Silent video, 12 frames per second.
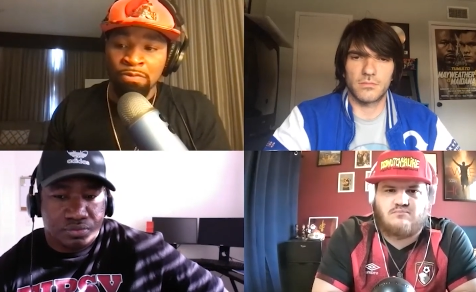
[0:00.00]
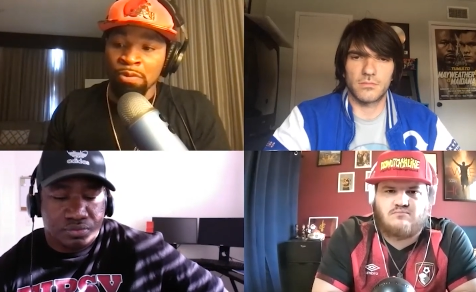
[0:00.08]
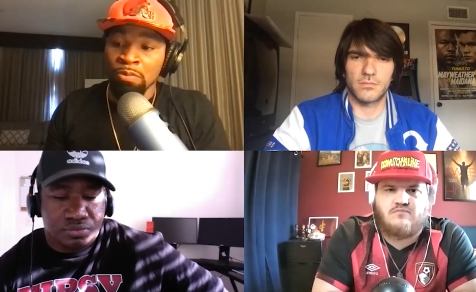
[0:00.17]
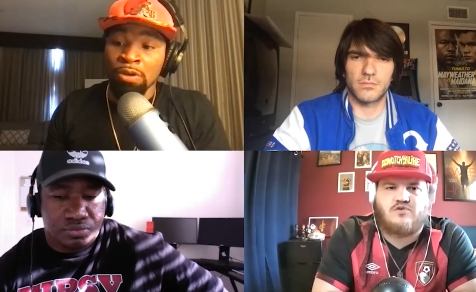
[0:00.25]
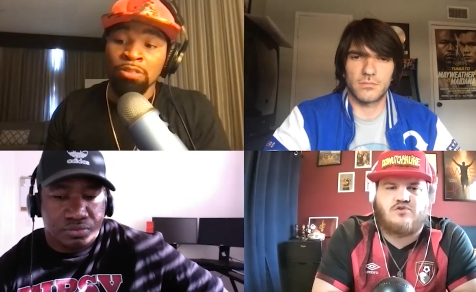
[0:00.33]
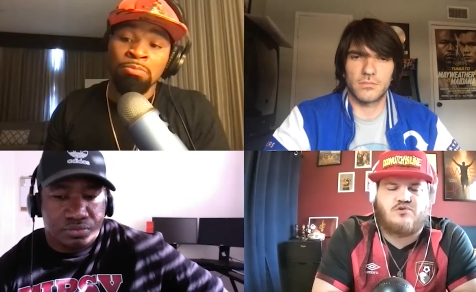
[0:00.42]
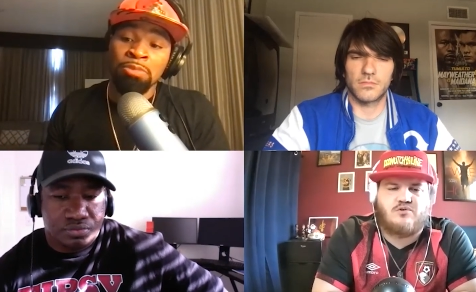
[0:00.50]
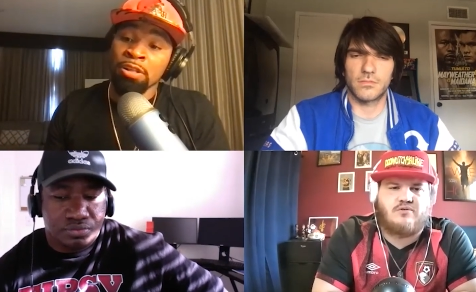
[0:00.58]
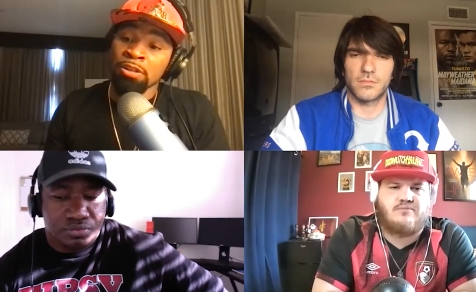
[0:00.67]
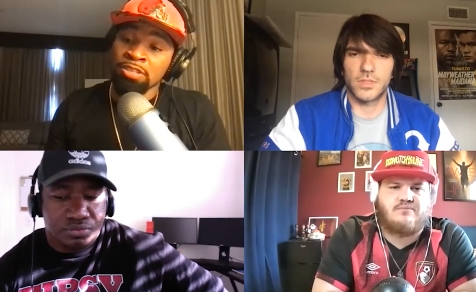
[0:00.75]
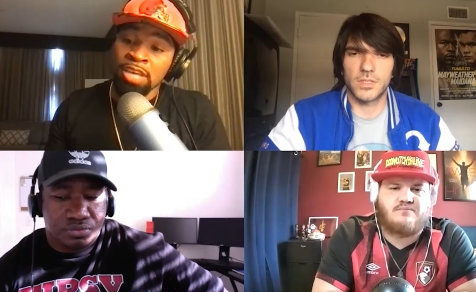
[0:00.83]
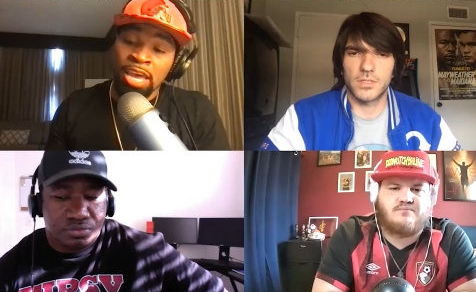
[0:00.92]
Speaker 1: We want them to
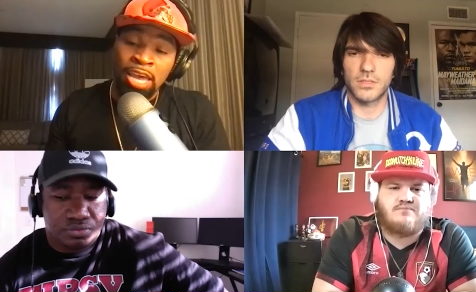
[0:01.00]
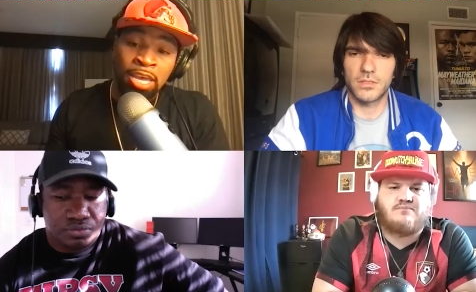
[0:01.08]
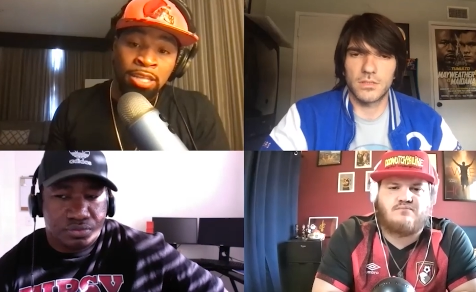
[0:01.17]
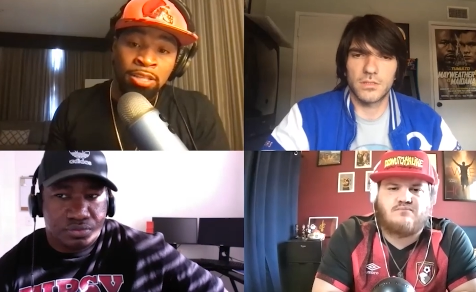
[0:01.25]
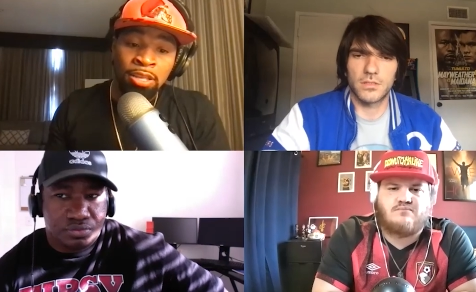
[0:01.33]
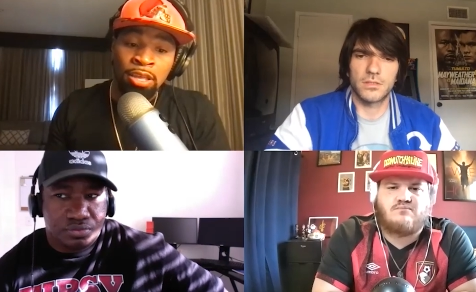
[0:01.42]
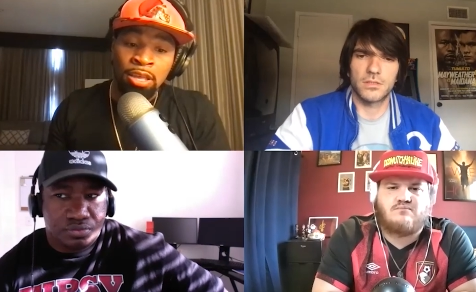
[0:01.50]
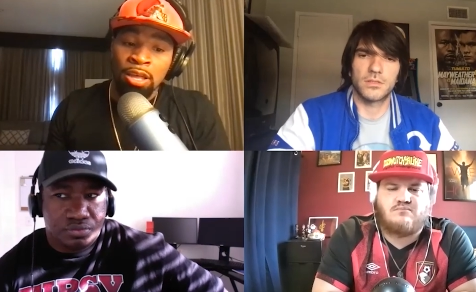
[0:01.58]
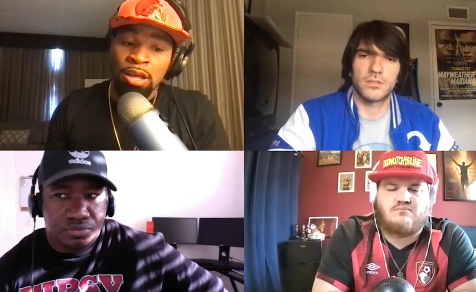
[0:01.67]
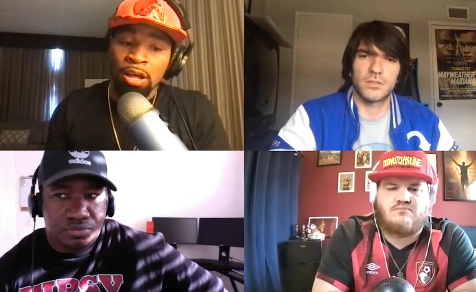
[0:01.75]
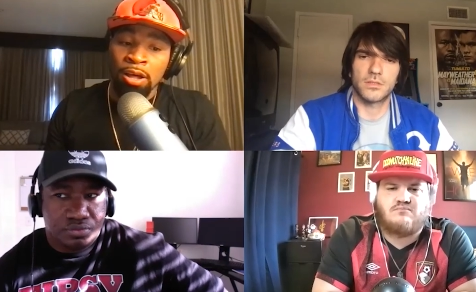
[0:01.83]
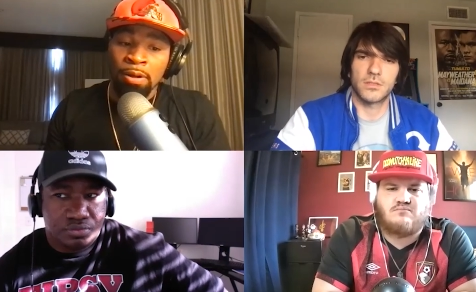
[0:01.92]
entertain.
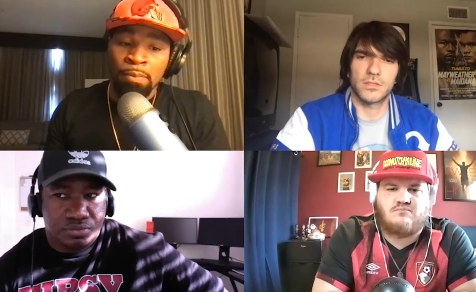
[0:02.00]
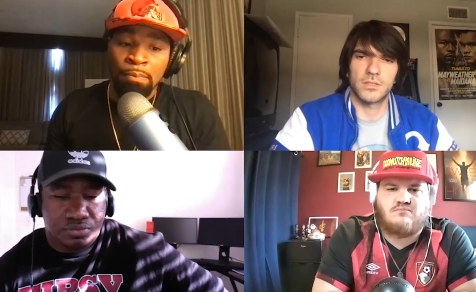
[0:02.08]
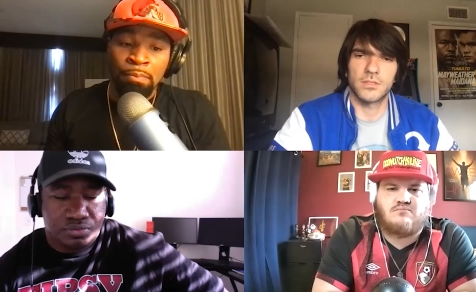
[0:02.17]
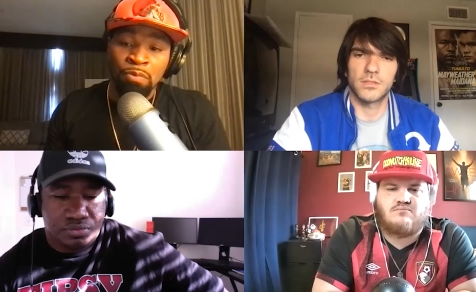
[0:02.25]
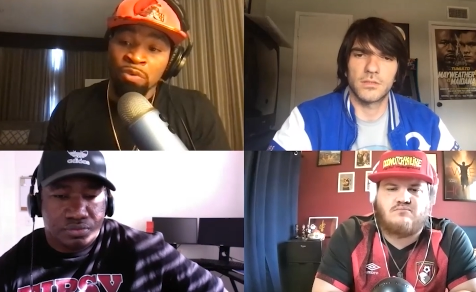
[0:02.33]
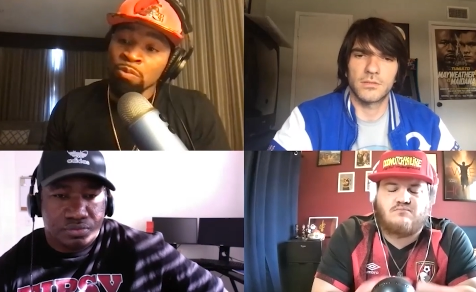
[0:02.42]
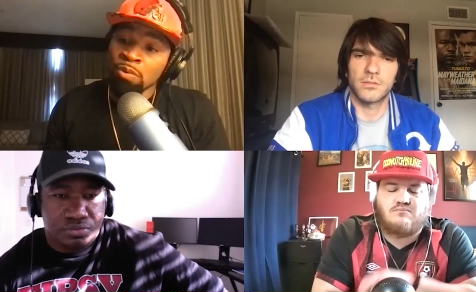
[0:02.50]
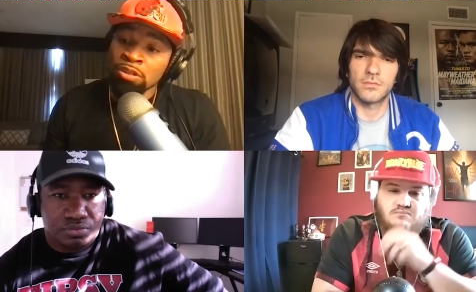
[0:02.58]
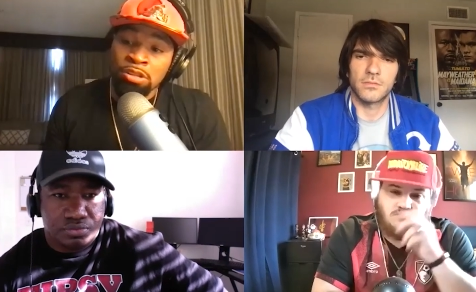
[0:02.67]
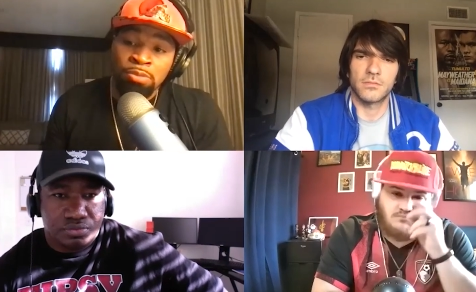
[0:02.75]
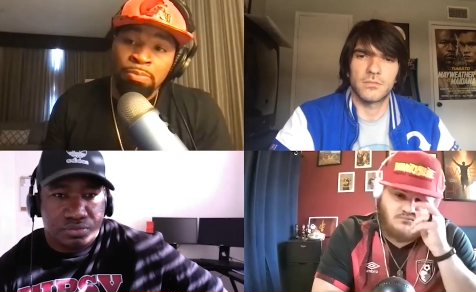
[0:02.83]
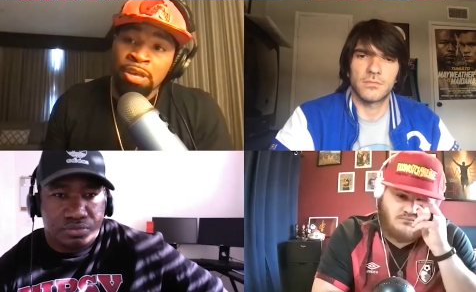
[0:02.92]
Um, we
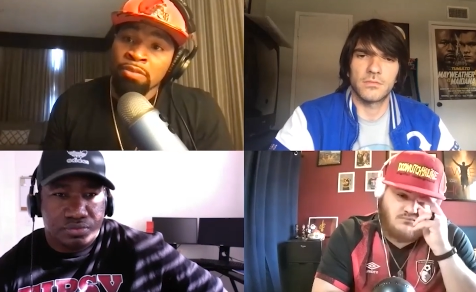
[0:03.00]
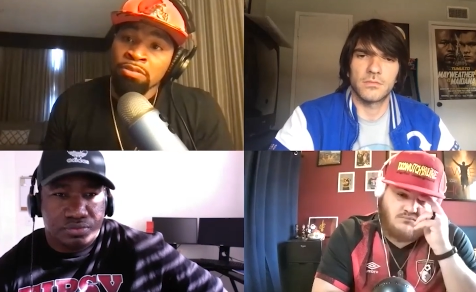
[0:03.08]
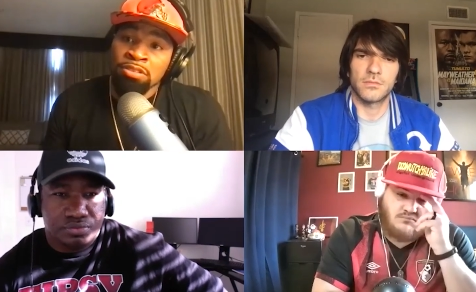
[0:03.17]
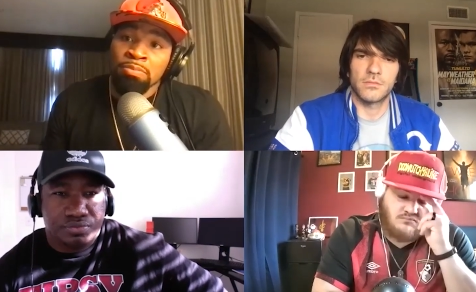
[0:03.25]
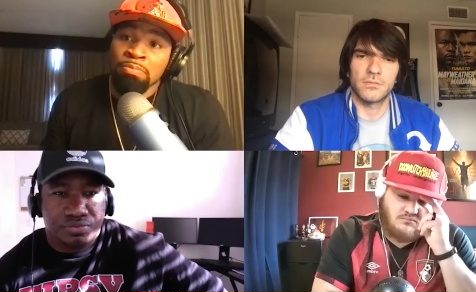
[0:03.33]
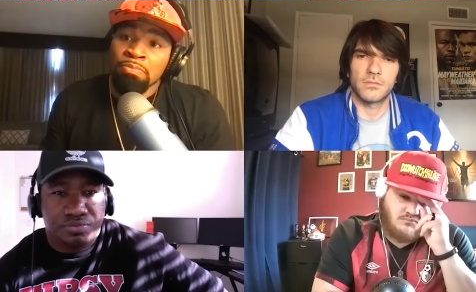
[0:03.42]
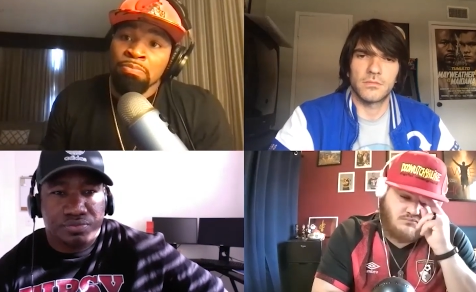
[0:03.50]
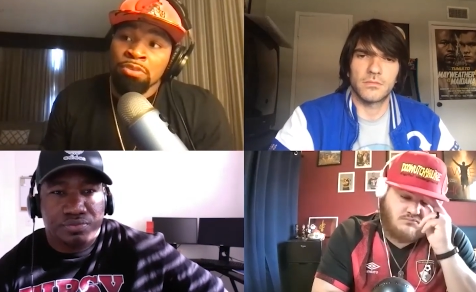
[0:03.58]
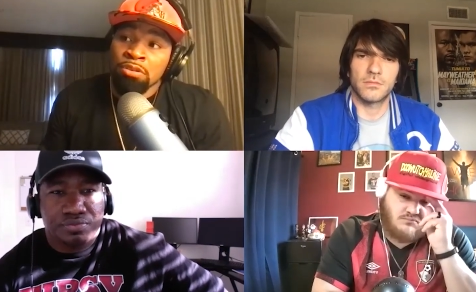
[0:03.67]
want them to be able to, you